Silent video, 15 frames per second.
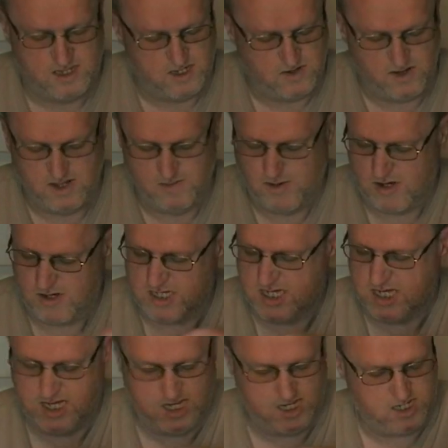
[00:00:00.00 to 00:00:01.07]
So in the box
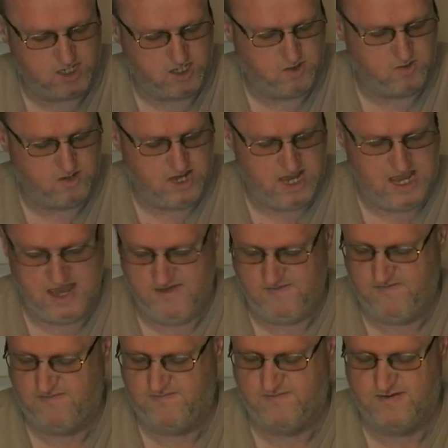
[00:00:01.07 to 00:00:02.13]
here you have